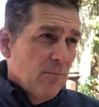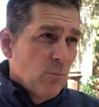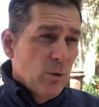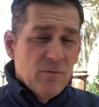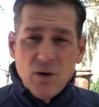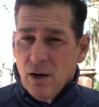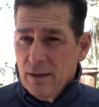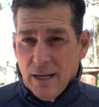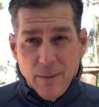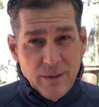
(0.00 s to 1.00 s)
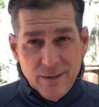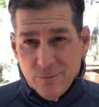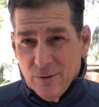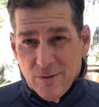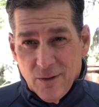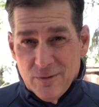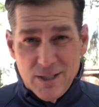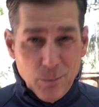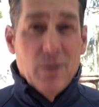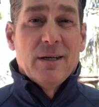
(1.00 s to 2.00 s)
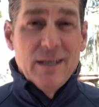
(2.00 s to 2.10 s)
We've gone Timberland